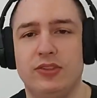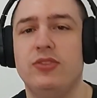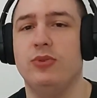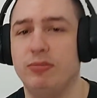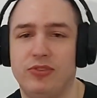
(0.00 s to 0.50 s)

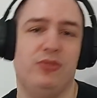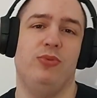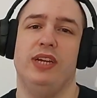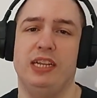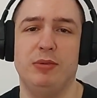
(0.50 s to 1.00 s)
to. I'm used to
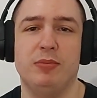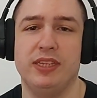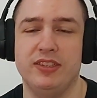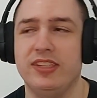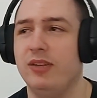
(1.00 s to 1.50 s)
anime opening
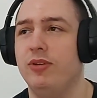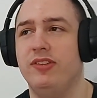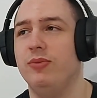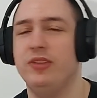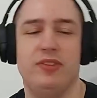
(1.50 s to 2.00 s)
style was it's
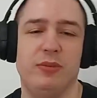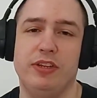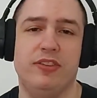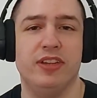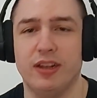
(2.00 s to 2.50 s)
always a minute
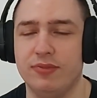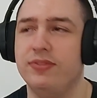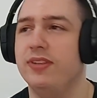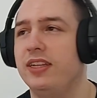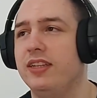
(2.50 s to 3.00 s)
and a half.
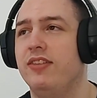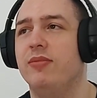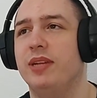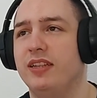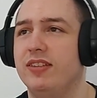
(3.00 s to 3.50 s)
That's
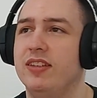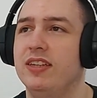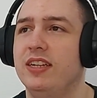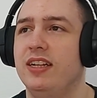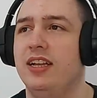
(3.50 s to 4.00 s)
about it.
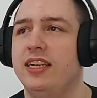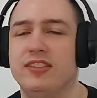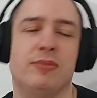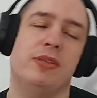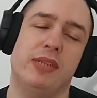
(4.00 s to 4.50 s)
I guess
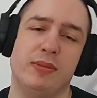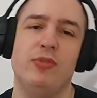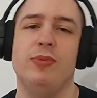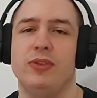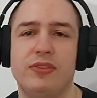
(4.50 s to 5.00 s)
sometimes it can be two
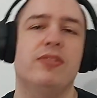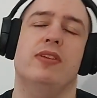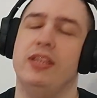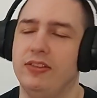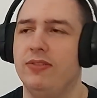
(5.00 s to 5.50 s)
minutes.
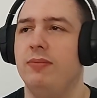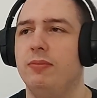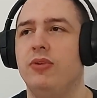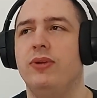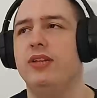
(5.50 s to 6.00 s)
It's
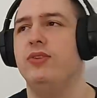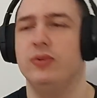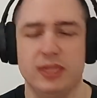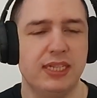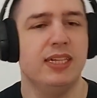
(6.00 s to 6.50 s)
more rare though.
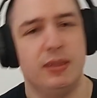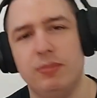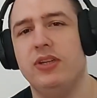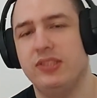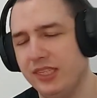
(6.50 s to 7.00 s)

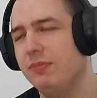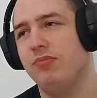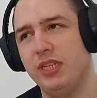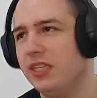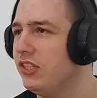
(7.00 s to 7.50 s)
But yeah, pretty
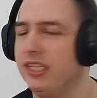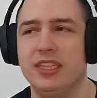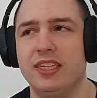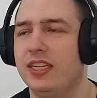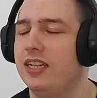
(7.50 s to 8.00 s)
catchy.
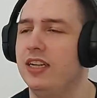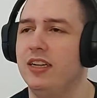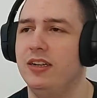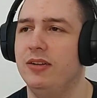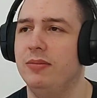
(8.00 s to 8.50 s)

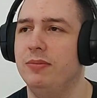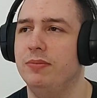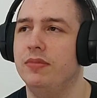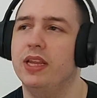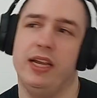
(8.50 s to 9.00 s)
Um,
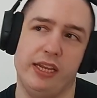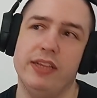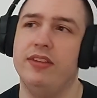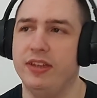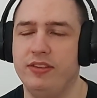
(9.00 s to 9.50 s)
I like
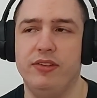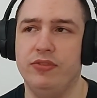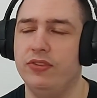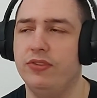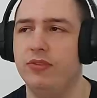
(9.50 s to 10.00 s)
the idea of
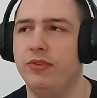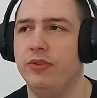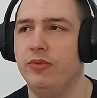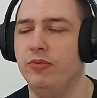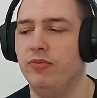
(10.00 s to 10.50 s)
just you know
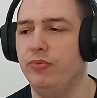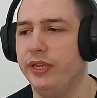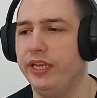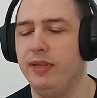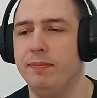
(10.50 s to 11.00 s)

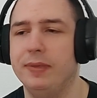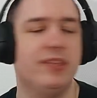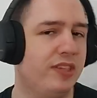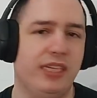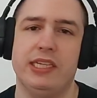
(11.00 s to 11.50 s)

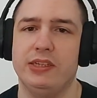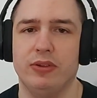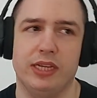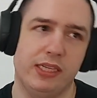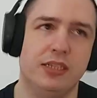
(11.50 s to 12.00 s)
remixing or
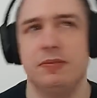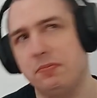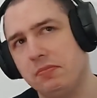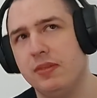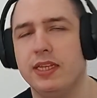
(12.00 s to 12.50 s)
like
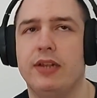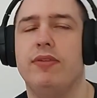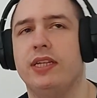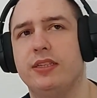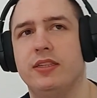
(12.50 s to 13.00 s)
kind of like